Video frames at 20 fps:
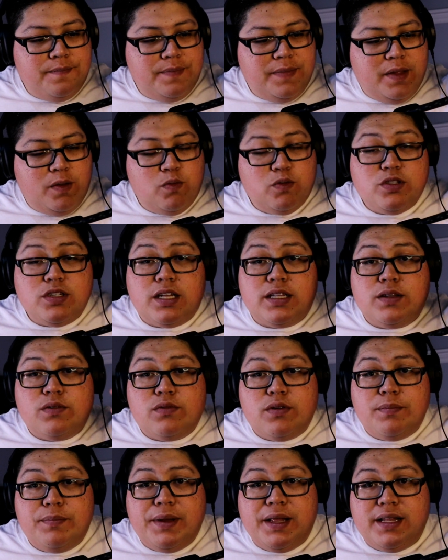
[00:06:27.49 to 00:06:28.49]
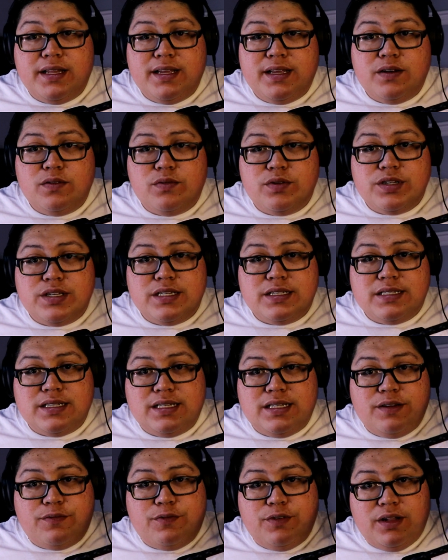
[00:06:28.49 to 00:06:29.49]
It was on the Rebellion, which is a
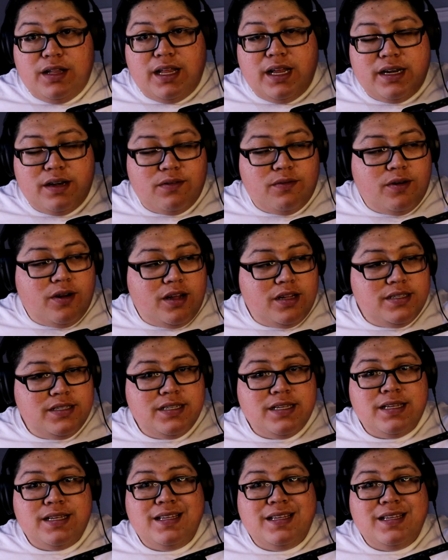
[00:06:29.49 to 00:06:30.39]
different line of rods.